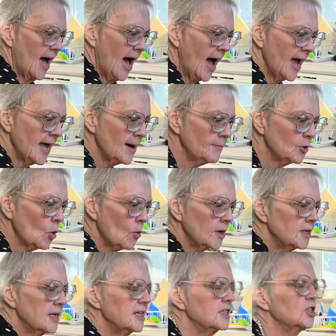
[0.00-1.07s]

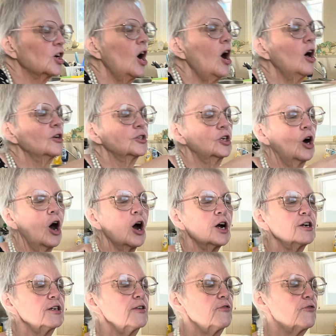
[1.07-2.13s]
it's called
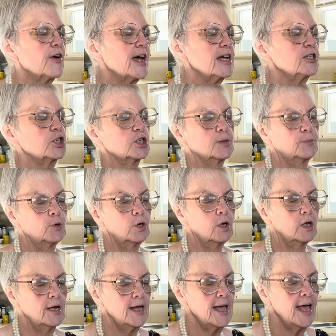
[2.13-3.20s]
Garden
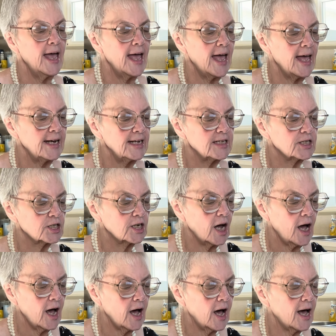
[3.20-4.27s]
Vegetable. And it's
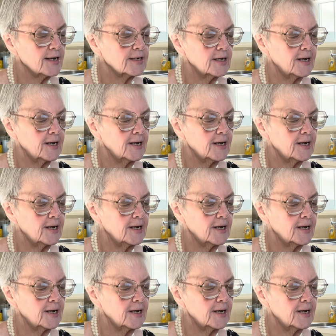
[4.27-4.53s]
got